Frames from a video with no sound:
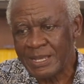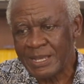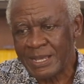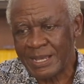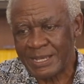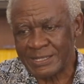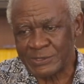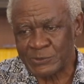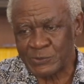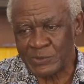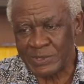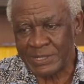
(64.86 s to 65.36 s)

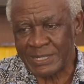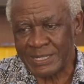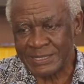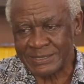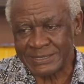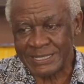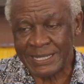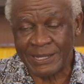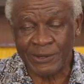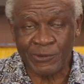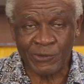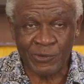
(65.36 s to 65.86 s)
as well as
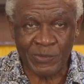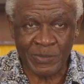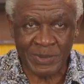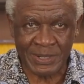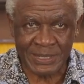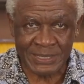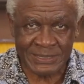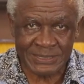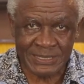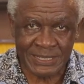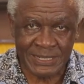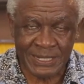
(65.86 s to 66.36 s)

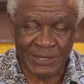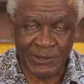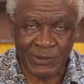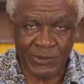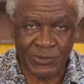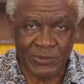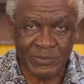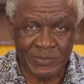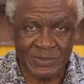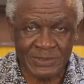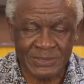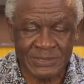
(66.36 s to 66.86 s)
agglomeration
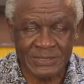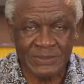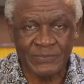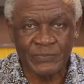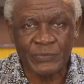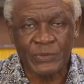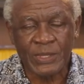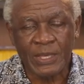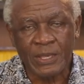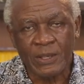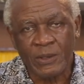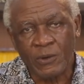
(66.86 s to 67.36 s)
economies,
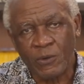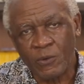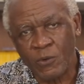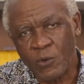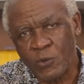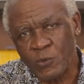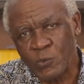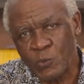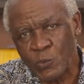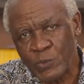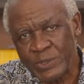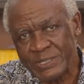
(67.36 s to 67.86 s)

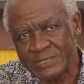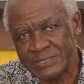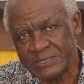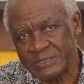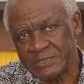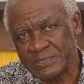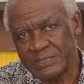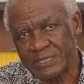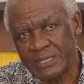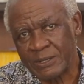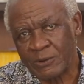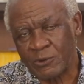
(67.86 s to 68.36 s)
on
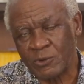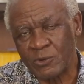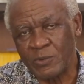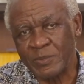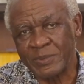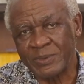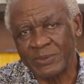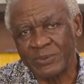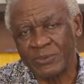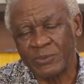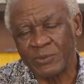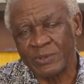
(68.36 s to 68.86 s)
which
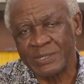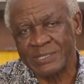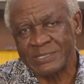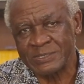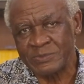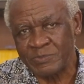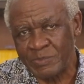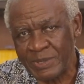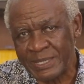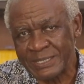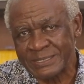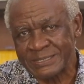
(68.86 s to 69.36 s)
economic theory is
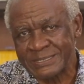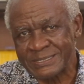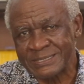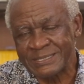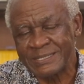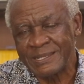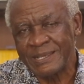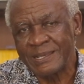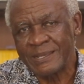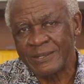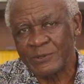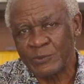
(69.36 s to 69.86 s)
based
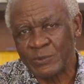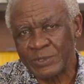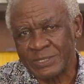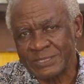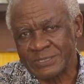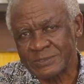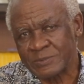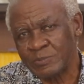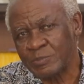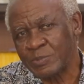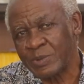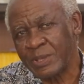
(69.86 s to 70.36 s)
to
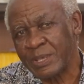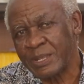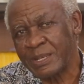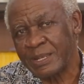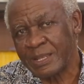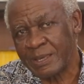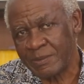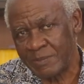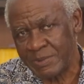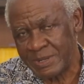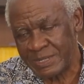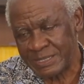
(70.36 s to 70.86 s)
explain
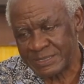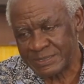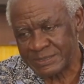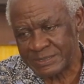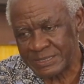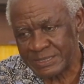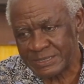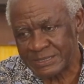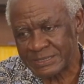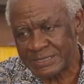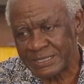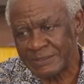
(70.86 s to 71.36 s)

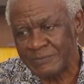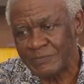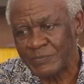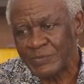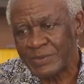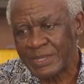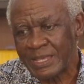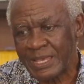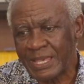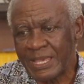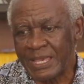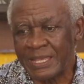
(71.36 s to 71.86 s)
urbanization
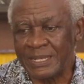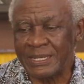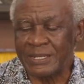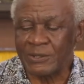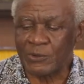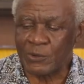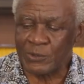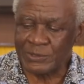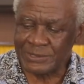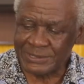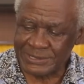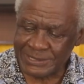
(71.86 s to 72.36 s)
and
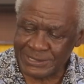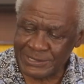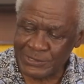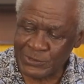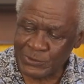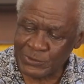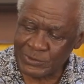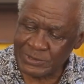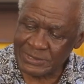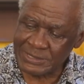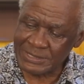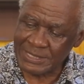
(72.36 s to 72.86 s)

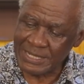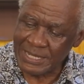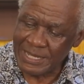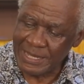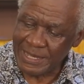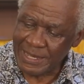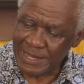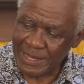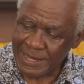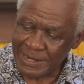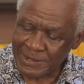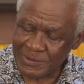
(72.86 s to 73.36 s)
continued
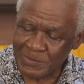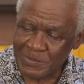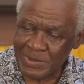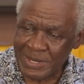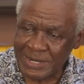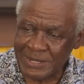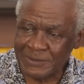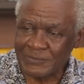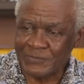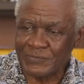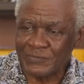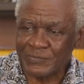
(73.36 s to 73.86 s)

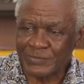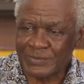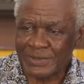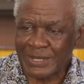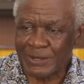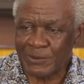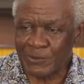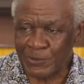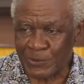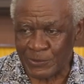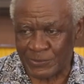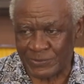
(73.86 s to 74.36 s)
urban
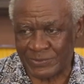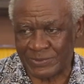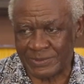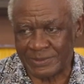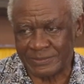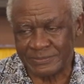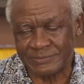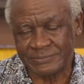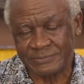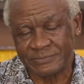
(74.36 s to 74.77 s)
growth.